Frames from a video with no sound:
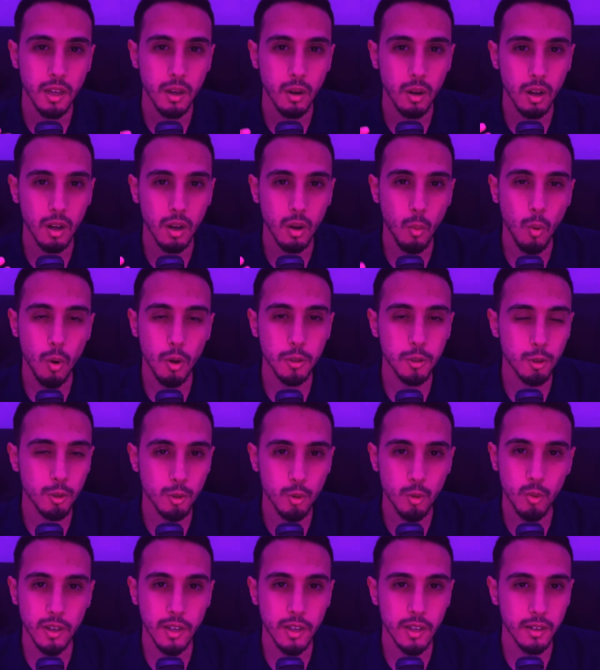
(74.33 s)
want to
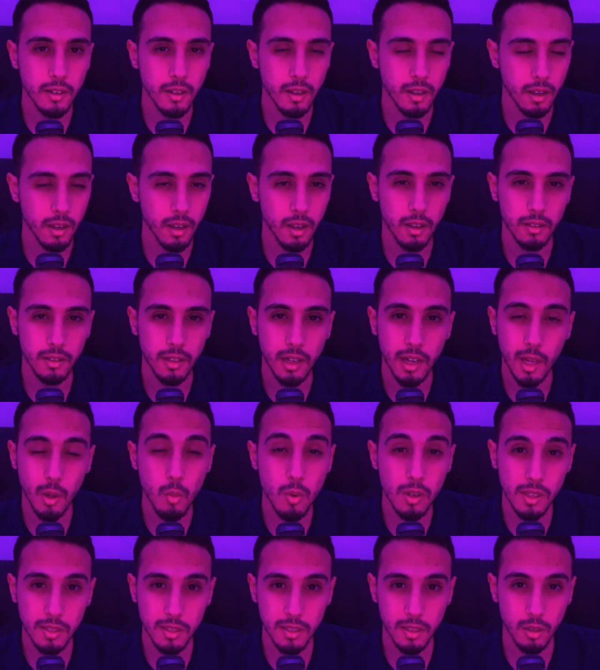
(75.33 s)
drain the
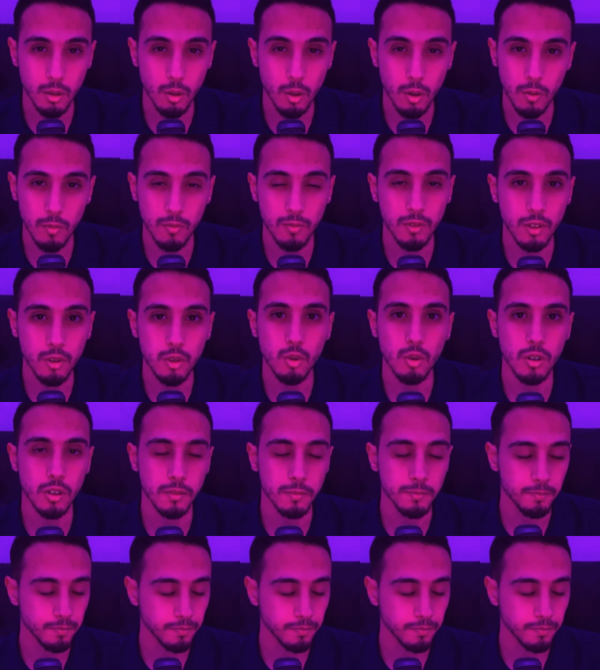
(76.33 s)
liquidity of the token.